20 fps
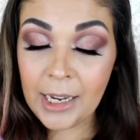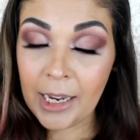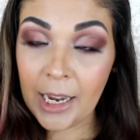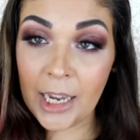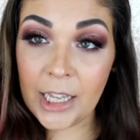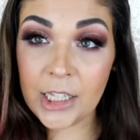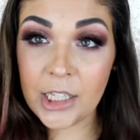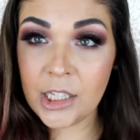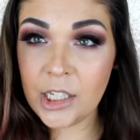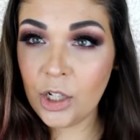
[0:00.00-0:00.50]

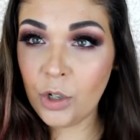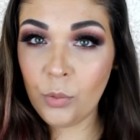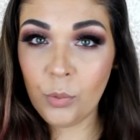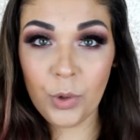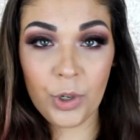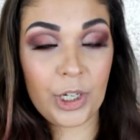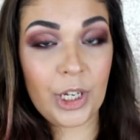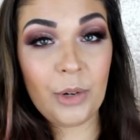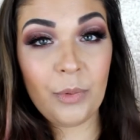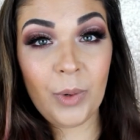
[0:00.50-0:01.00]
It's still
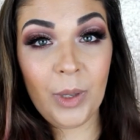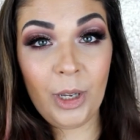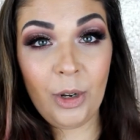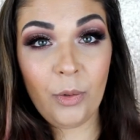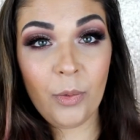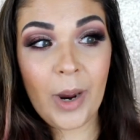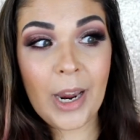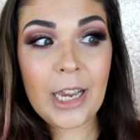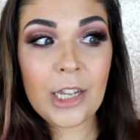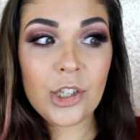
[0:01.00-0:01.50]
working really
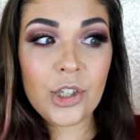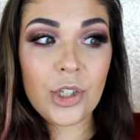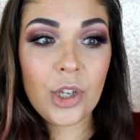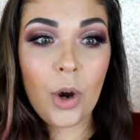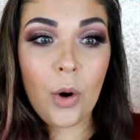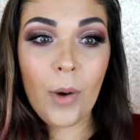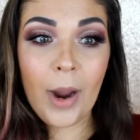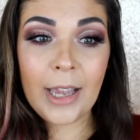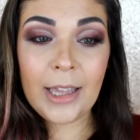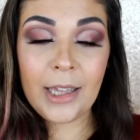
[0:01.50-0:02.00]
great,
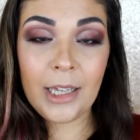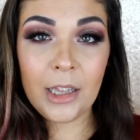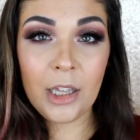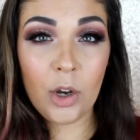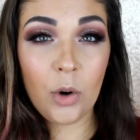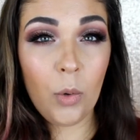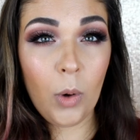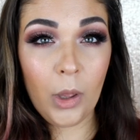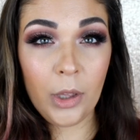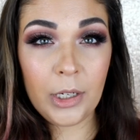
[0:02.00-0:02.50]
so I think the
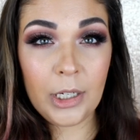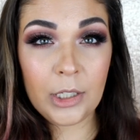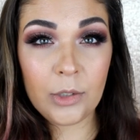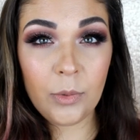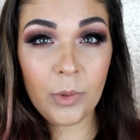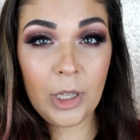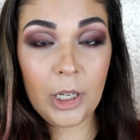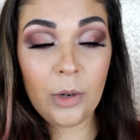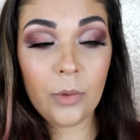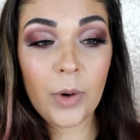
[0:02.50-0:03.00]
quality is
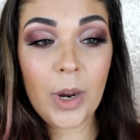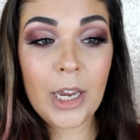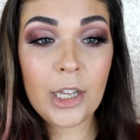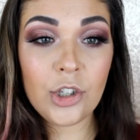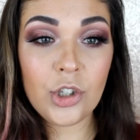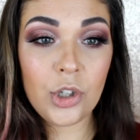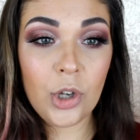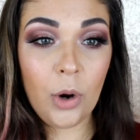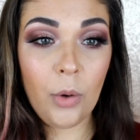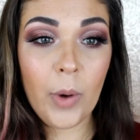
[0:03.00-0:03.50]
really
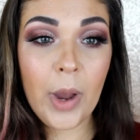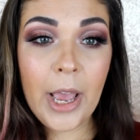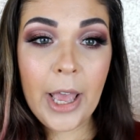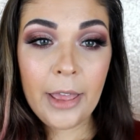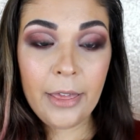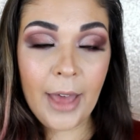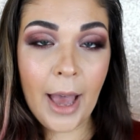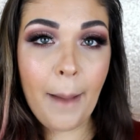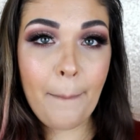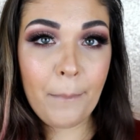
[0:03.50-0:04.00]
great, so
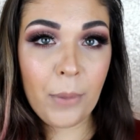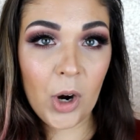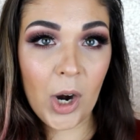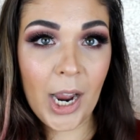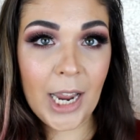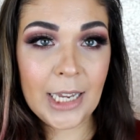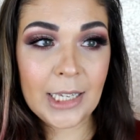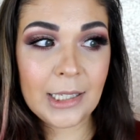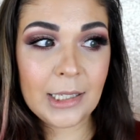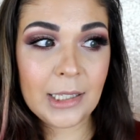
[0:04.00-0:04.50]
that
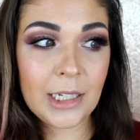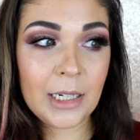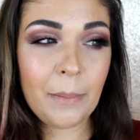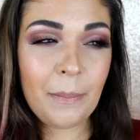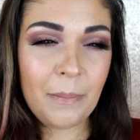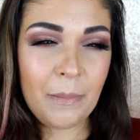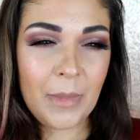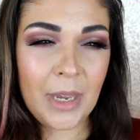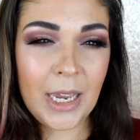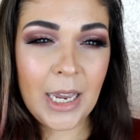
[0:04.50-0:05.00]
price, to
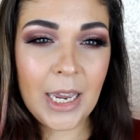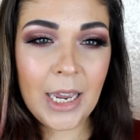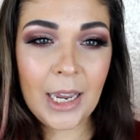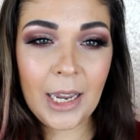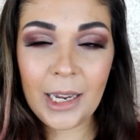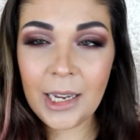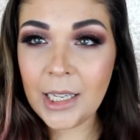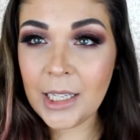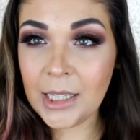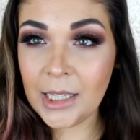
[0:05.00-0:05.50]

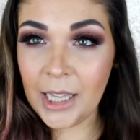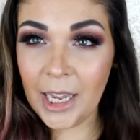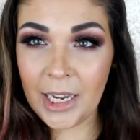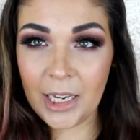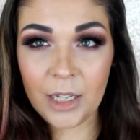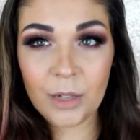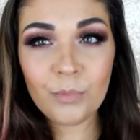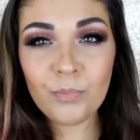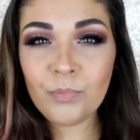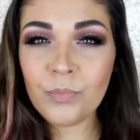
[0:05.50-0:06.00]
me, is,
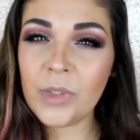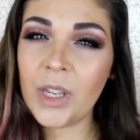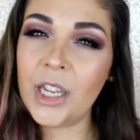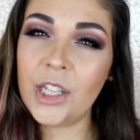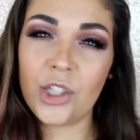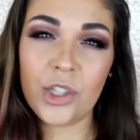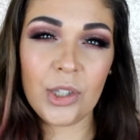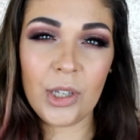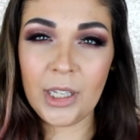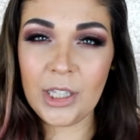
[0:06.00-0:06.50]
like,
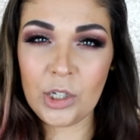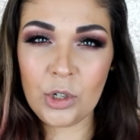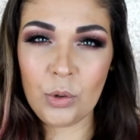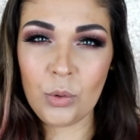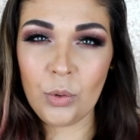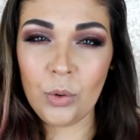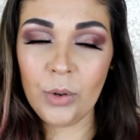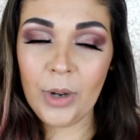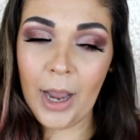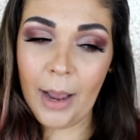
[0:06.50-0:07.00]
it's, it's
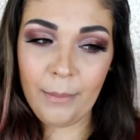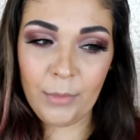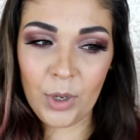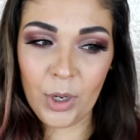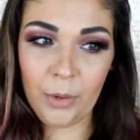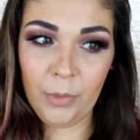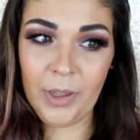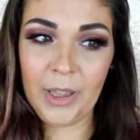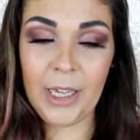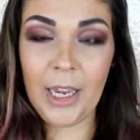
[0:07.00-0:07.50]
cool. I'm
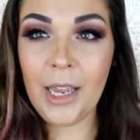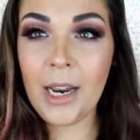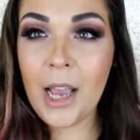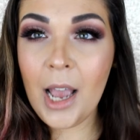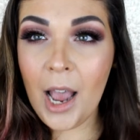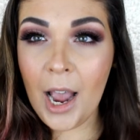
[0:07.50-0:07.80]
good with it.